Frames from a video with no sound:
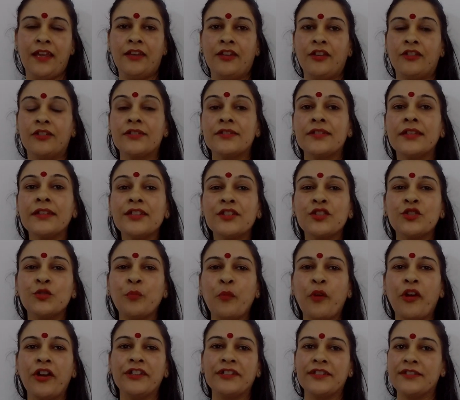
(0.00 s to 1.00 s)
Now the
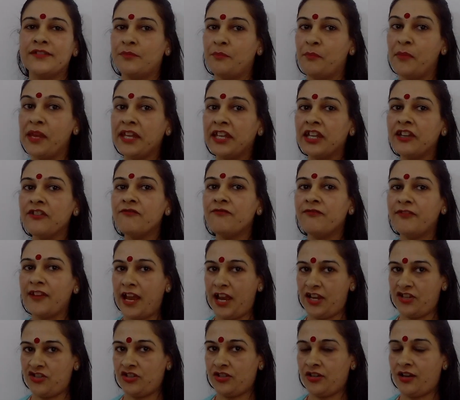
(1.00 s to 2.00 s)
6th point is making
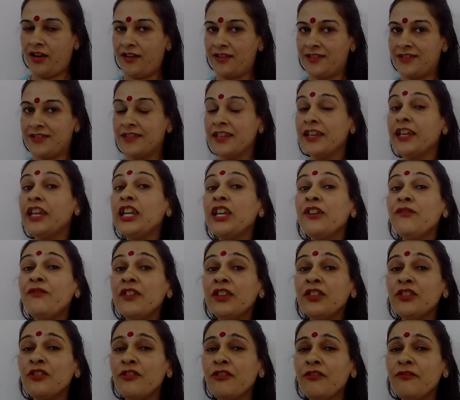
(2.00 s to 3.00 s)
flashcards.
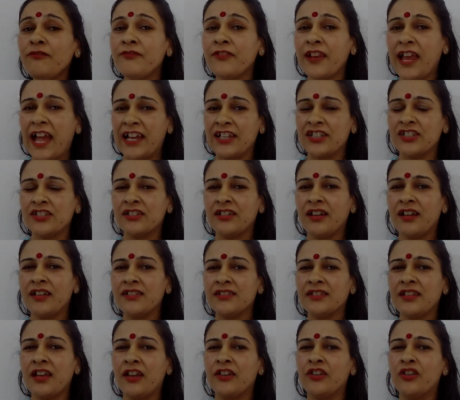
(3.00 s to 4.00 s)
Even though
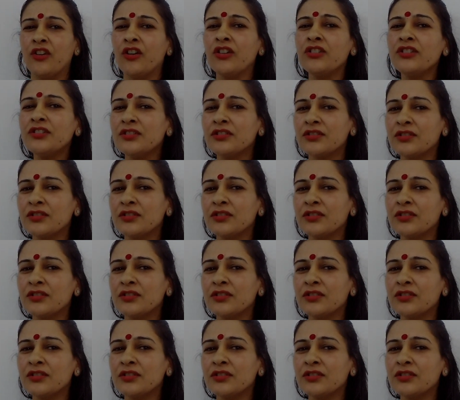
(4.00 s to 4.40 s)
flashcards are not